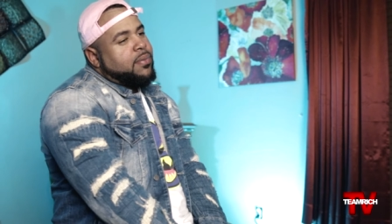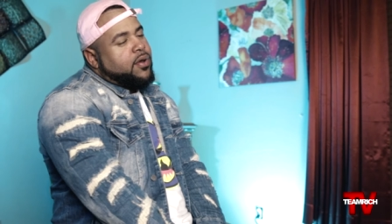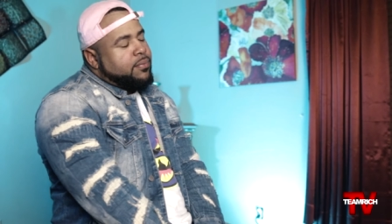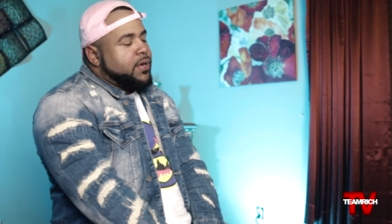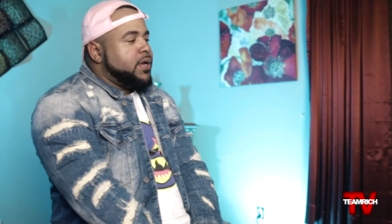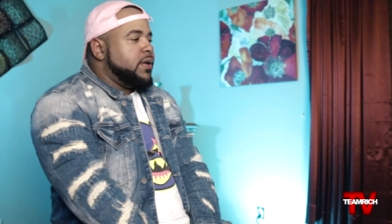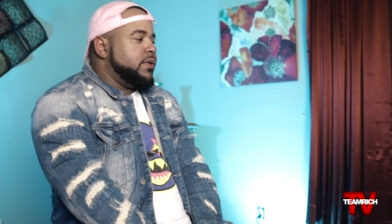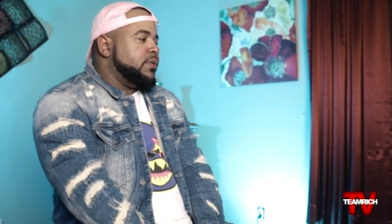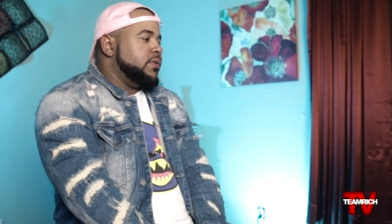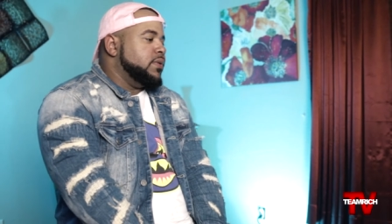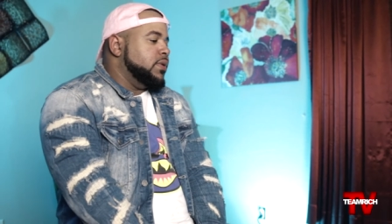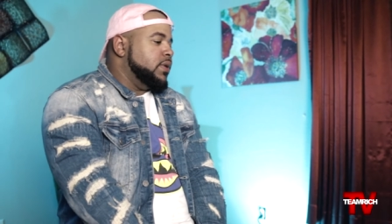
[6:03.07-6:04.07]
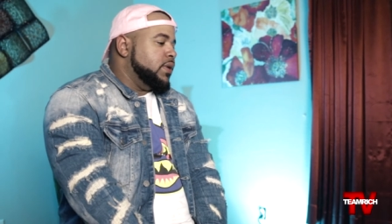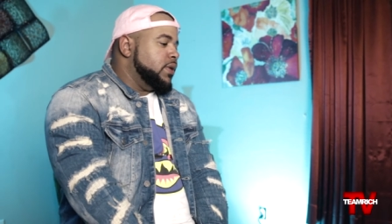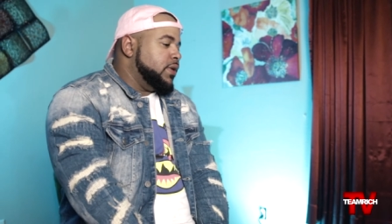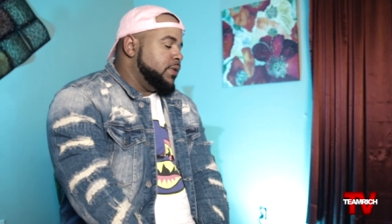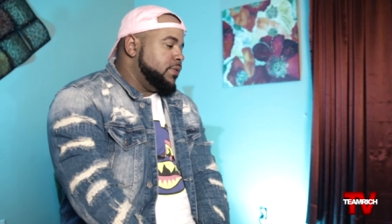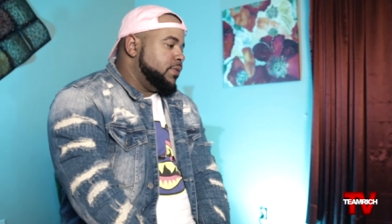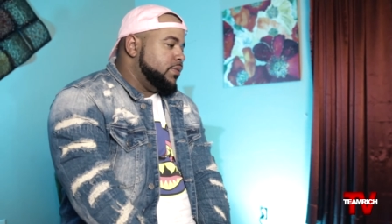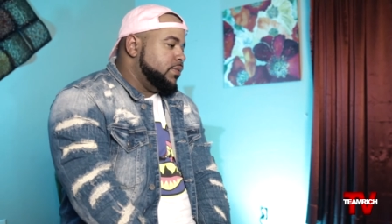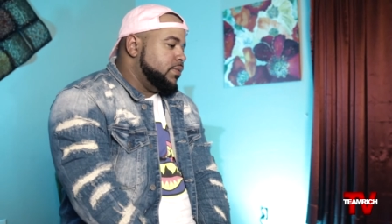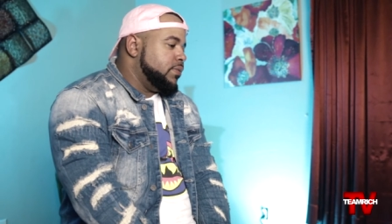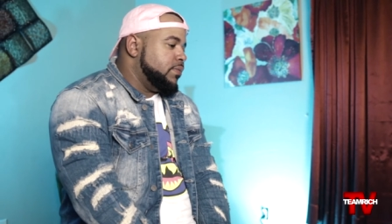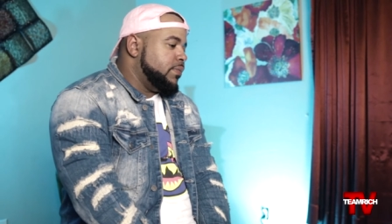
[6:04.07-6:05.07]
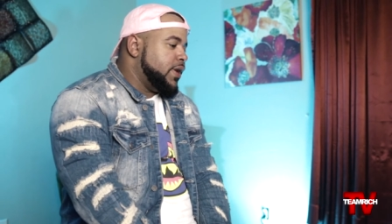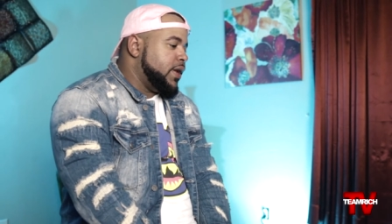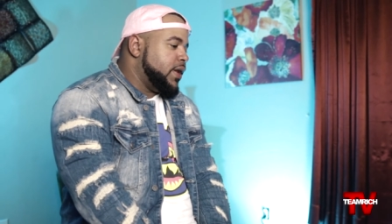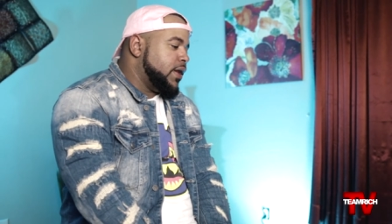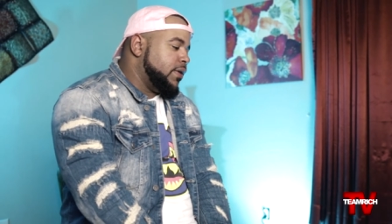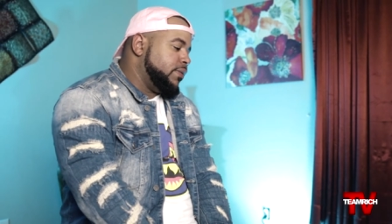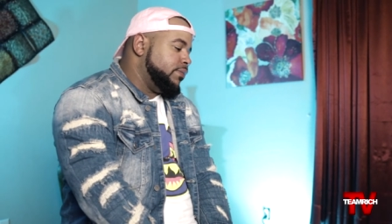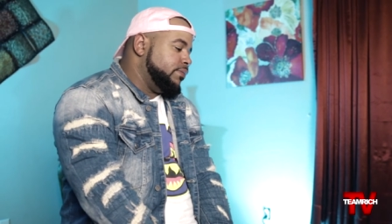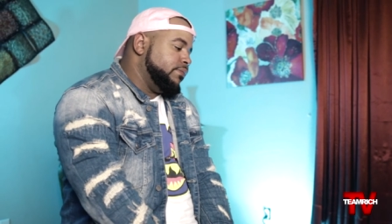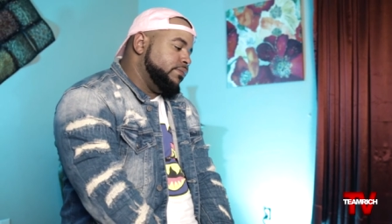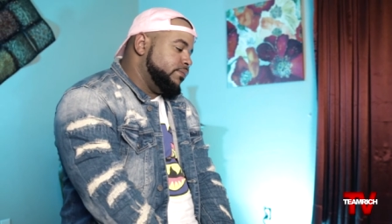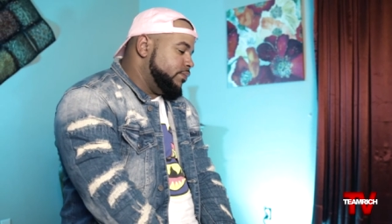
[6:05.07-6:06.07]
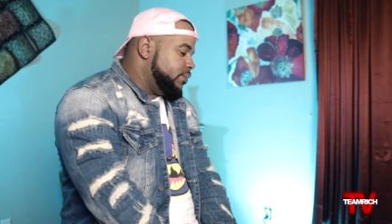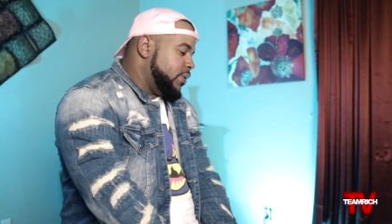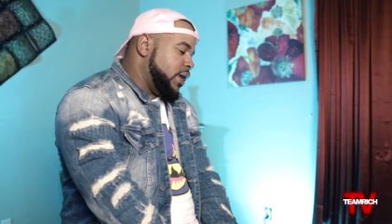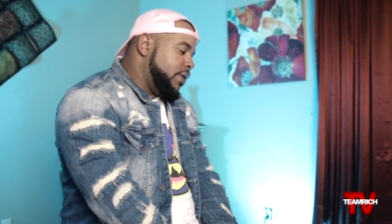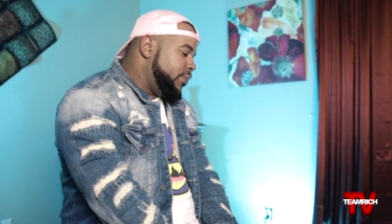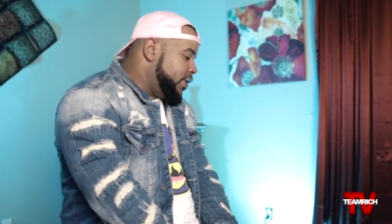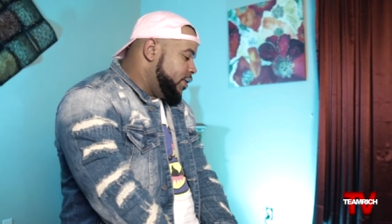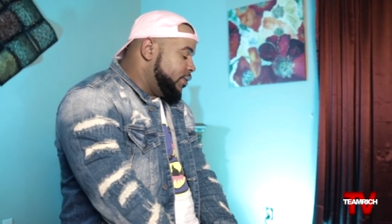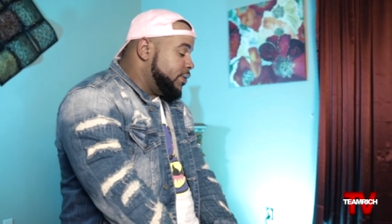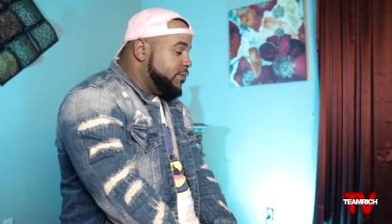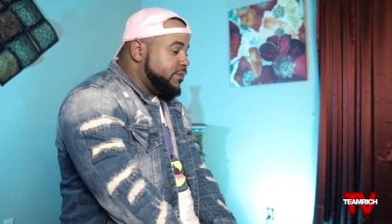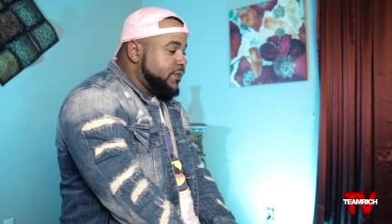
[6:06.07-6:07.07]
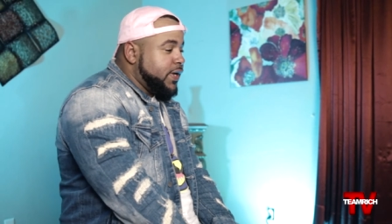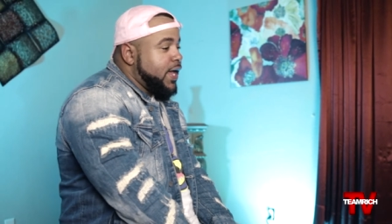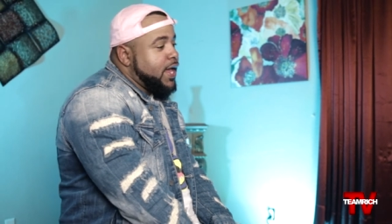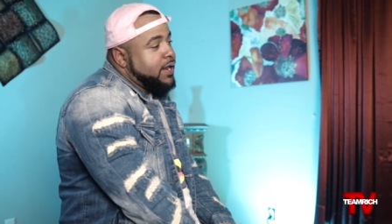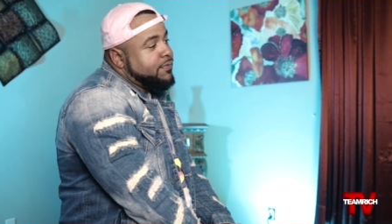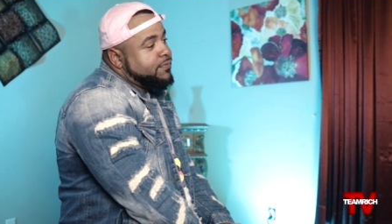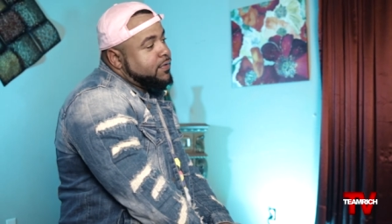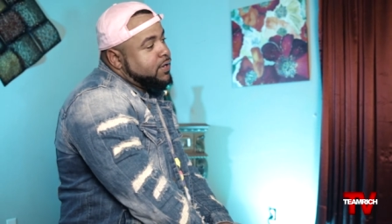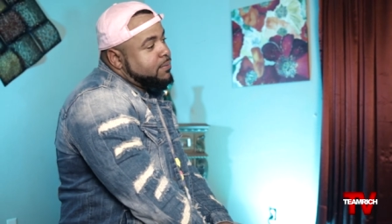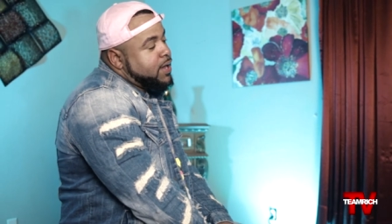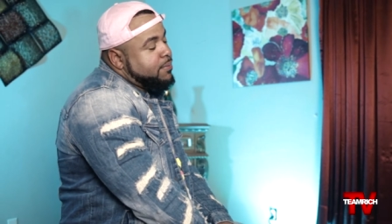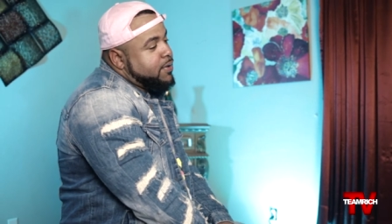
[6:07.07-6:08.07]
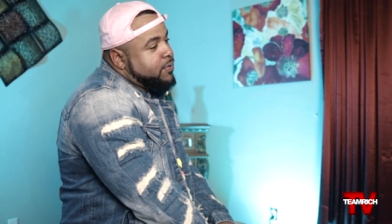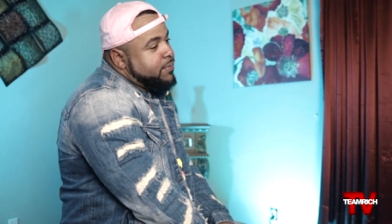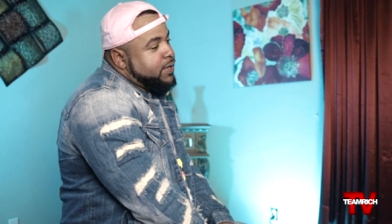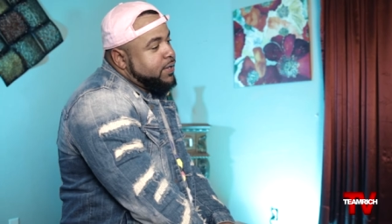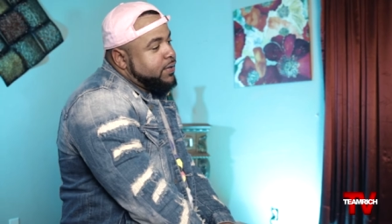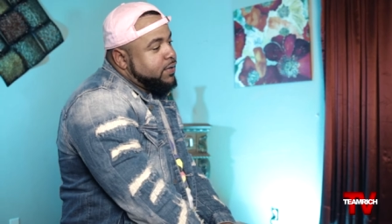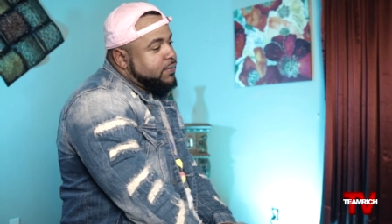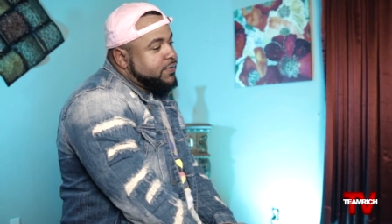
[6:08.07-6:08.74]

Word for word: Beaumont? Uh, man, I, I really don't give a fuck how they feel about Beaumont, you know what I'm